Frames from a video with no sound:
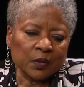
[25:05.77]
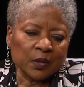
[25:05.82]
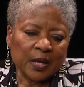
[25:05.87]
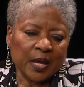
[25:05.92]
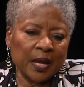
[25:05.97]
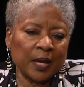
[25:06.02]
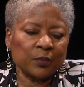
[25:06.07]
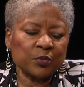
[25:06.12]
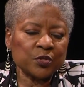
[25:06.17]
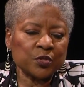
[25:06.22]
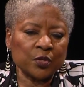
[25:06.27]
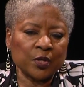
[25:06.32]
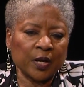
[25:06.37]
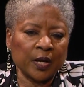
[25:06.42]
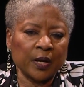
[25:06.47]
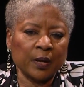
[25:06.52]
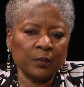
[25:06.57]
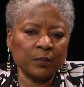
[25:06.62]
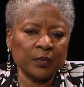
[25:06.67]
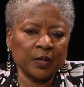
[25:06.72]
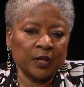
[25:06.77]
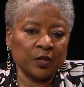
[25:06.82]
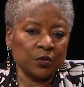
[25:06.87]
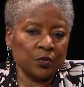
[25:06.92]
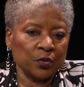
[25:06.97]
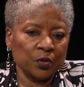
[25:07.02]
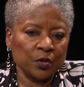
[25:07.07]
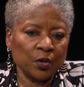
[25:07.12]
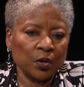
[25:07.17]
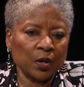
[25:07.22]
Amsterdam and New
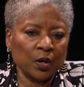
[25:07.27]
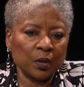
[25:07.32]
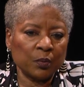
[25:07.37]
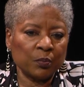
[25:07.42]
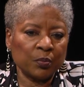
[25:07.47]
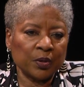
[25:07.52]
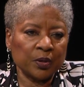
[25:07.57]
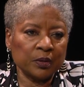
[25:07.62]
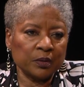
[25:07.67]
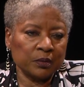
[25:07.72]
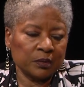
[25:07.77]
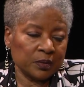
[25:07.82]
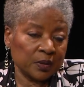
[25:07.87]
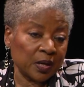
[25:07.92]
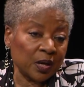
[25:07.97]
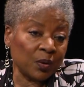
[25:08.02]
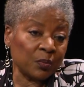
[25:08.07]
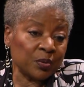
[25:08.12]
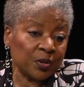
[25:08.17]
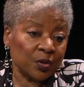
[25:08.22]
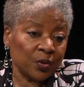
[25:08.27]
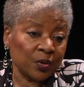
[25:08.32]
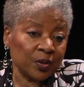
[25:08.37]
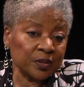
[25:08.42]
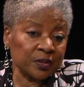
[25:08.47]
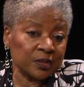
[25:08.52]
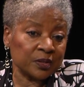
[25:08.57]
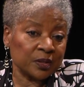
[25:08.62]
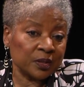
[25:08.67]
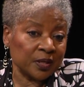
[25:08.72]
York, but I'll be going
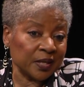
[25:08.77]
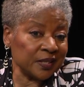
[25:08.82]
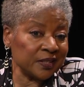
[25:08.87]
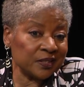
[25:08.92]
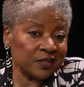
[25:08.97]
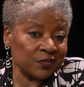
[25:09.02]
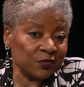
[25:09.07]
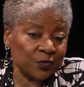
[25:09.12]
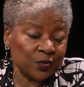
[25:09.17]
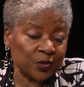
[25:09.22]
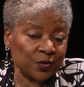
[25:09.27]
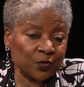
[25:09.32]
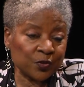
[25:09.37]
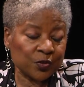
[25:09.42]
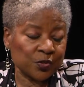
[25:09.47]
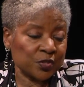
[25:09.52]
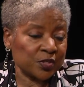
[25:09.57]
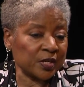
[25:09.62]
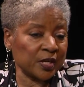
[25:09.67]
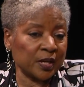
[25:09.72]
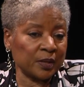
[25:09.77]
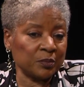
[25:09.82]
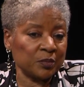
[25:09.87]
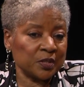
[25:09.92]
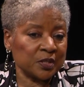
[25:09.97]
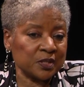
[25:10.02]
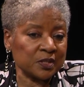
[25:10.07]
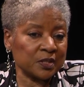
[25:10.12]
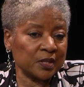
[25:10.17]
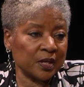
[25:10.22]
to London for the first time
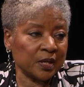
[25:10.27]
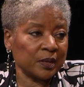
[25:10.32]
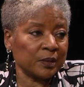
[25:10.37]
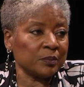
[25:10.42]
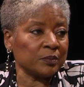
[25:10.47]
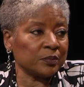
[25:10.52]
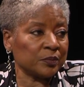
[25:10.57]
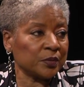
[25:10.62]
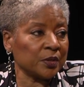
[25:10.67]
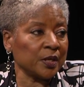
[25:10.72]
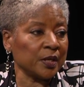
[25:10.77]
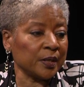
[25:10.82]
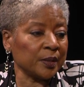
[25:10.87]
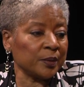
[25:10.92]
this time. Yeah.